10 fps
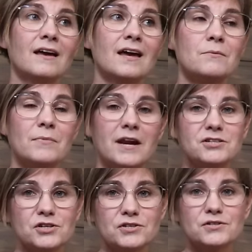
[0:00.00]
But I
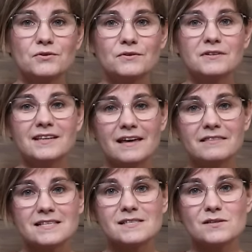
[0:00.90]
just couldn't get
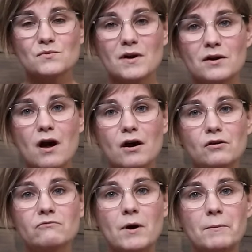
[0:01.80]
this sweater out
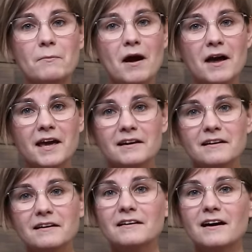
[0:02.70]
of my mind.
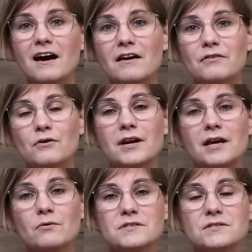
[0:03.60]
I thought
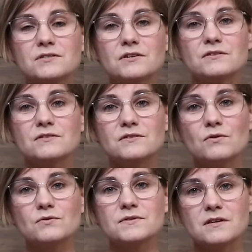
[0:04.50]
it was just
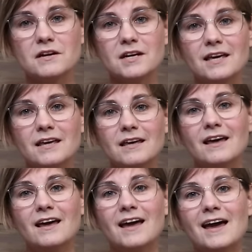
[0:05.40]
so stunning.
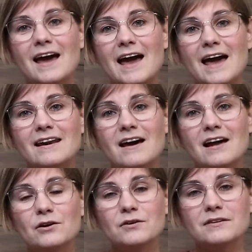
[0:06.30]
And I
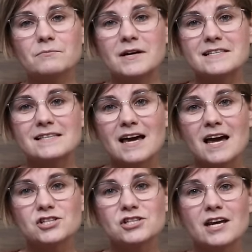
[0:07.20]
looked in my
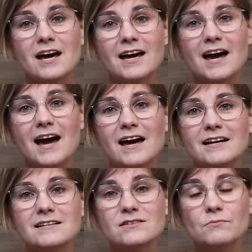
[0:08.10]
stash and I
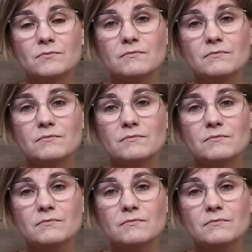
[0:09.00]
had some